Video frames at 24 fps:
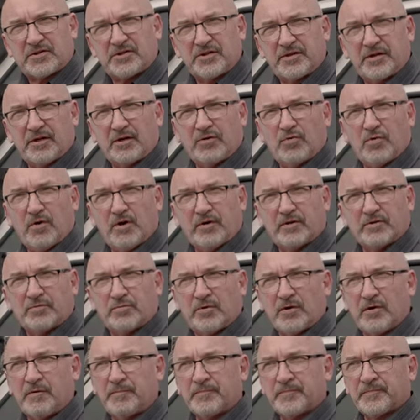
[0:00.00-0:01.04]
sit in quite as
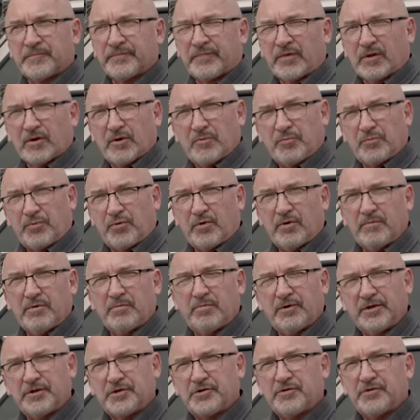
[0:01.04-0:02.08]
well,
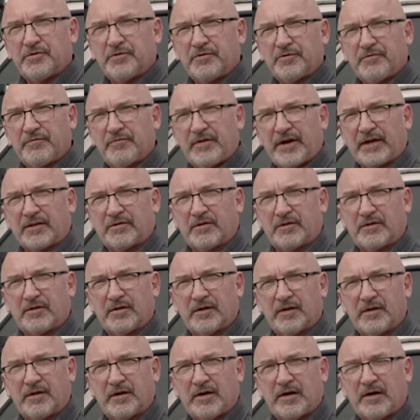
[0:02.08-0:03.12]
probably due to the fact that
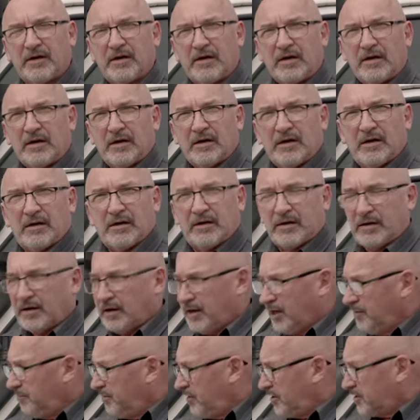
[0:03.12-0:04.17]
the
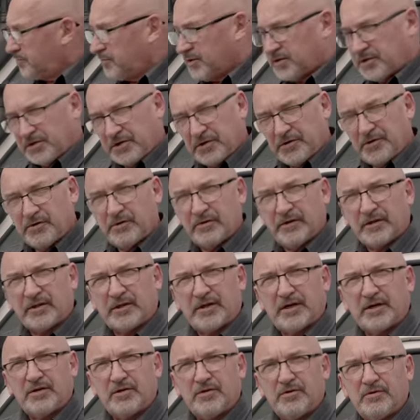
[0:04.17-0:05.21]
ABS material that
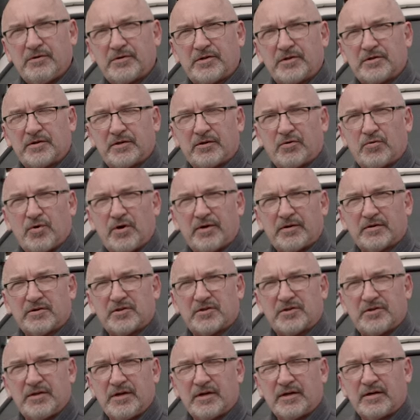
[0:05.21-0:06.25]
they use isn't quite
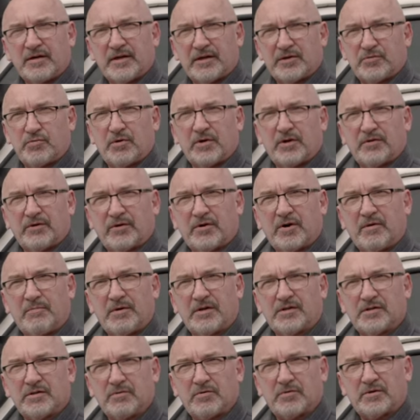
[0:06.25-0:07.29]
as thick. That's one of the
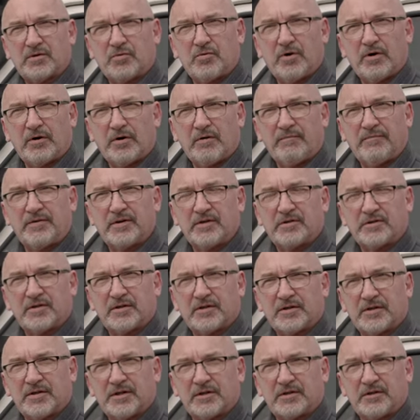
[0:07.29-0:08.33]
comments that was quite obvious,
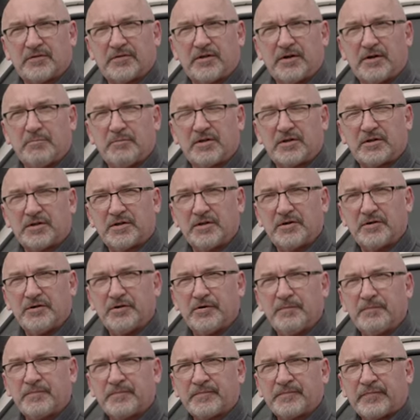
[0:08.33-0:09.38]
that it's a thinner
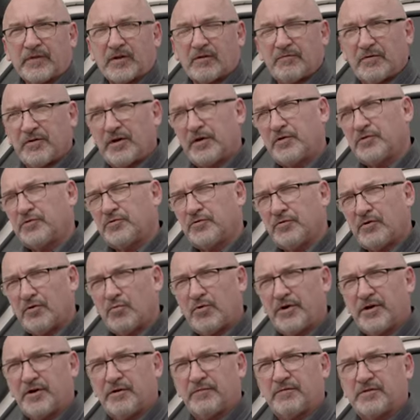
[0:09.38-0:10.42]
material. For those who are
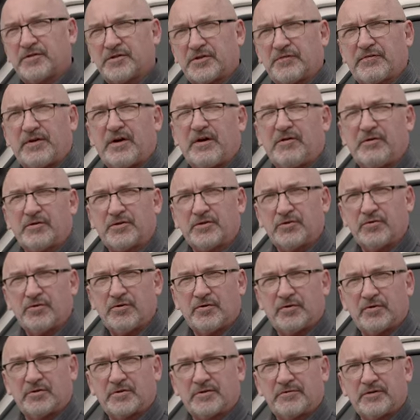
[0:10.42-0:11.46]
aware of the Safari
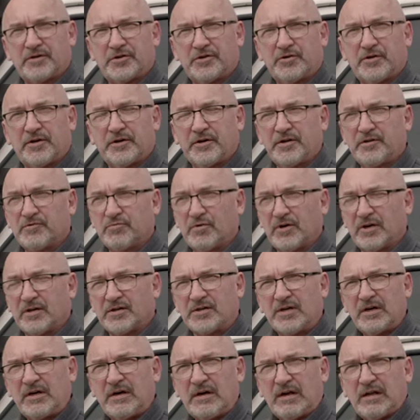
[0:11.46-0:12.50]
snorkels and the Chinese
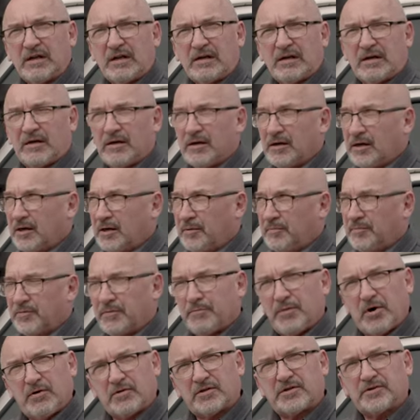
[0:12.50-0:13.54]
ones, the
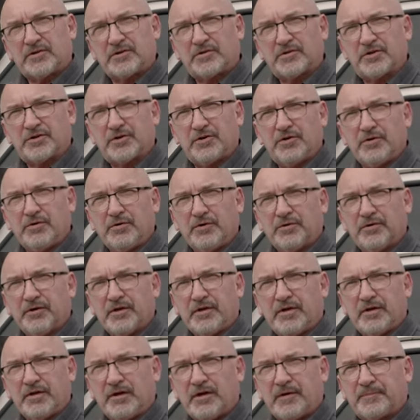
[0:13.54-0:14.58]
bolts that secure
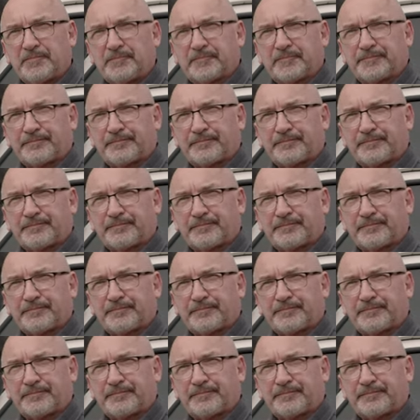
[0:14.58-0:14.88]
the